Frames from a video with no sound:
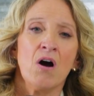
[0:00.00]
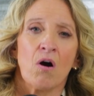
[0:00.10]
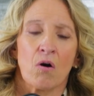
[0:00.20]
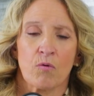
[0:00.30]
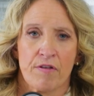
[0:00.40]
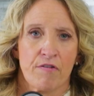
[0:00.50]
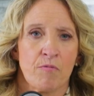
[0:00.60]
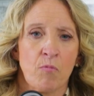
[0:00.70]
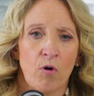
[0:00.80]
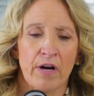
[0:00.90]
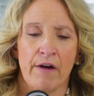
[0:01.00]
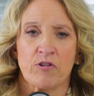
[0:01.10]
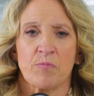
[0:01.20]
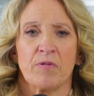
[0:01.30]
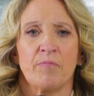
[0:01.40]
or whether they're more
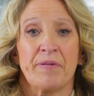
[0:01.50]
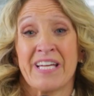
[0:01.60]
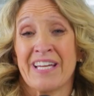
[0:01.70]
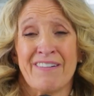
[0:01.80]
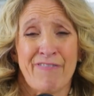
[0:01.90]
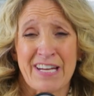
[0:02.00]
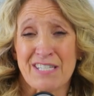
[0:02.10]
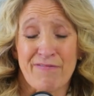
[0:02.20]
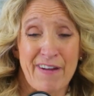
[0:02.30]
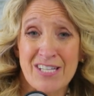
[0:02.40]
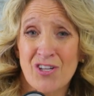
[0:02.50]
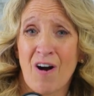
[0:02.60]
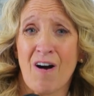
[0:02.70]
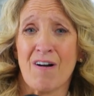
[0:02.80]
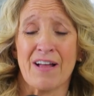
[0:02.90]
comfortable being in a face-to-face
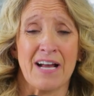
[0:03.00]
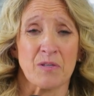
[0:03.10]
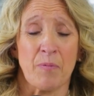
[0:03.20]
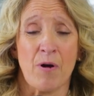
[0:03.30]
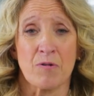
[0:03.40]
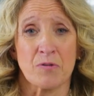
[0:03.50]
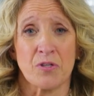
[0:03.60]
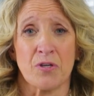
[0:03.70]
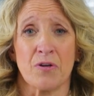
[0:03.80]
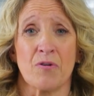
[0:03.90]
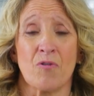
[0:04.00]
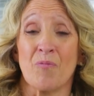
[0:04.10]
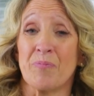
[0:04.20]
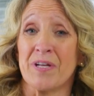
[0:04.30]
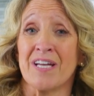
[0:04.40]
call as opposed
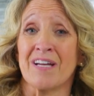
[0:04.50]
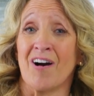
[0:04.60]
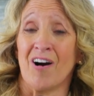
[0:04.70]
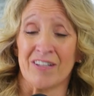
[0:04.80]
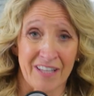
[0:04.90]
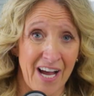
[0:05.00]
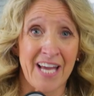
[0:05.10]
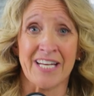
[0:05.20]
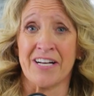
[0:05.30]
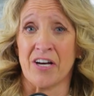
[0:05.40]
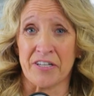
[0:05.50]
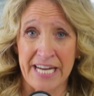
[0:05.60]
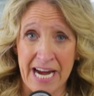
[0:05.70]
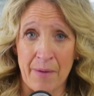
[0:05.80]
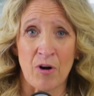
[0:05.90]
to being online and on
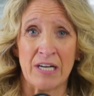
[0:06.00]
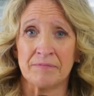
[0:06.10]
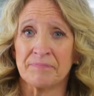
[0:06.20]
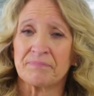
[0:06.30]
camera.